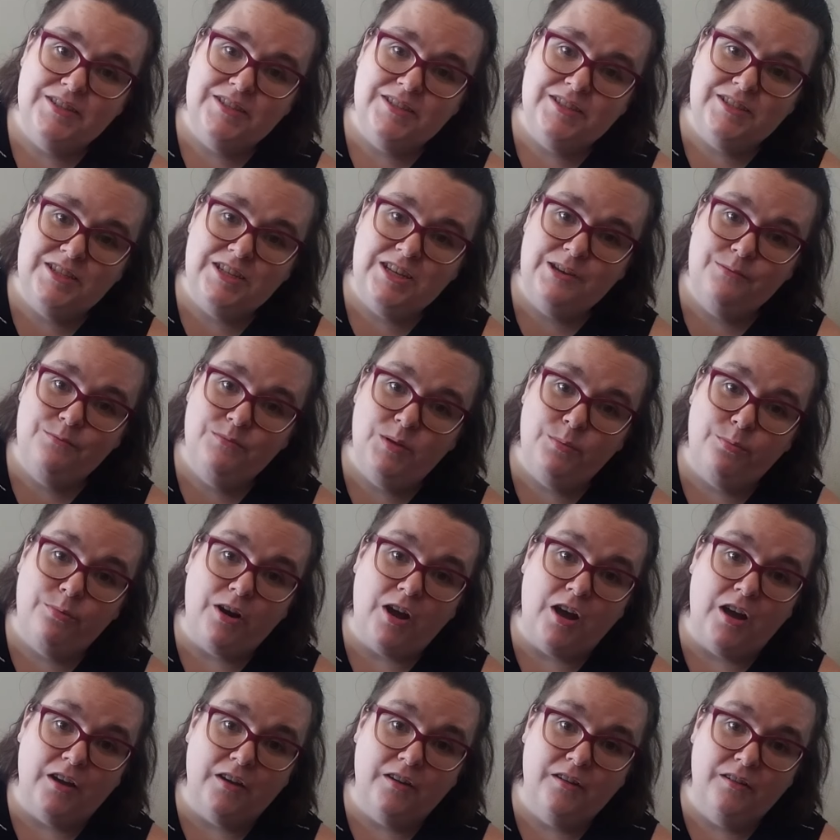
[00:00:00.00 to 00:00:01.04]
steam the
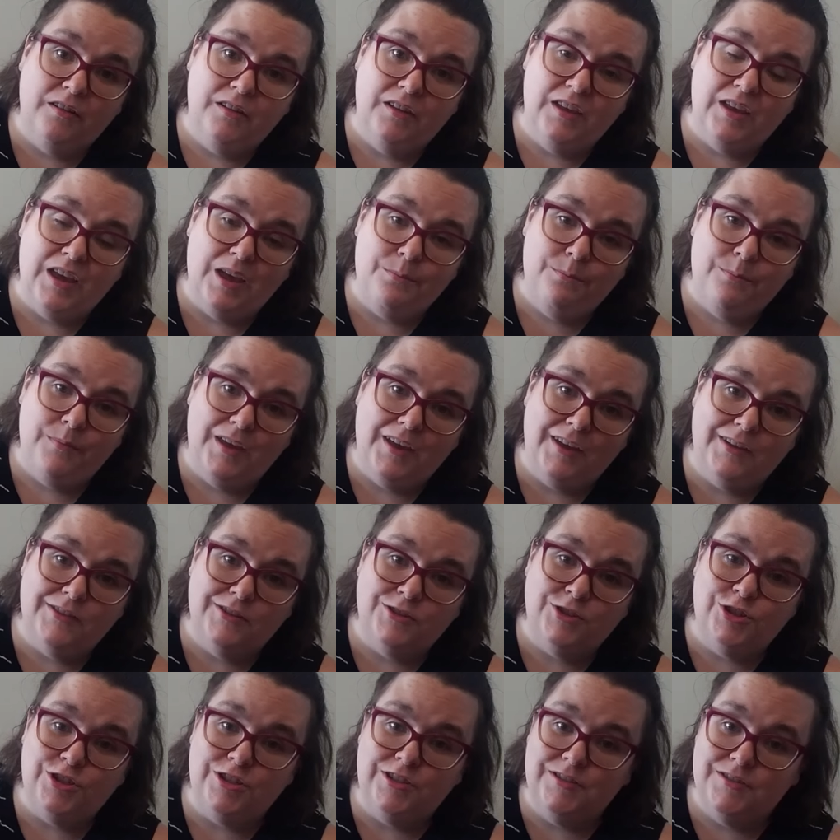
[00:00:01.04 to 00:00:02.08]
broccoli and make the
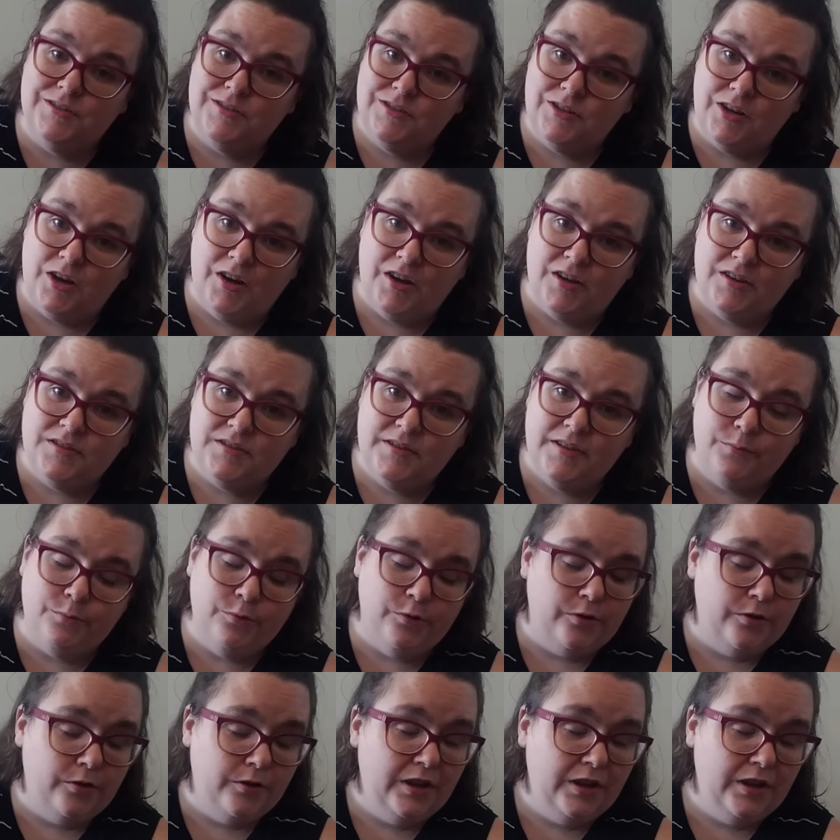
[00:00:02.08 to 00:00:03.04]
cheese sauce that will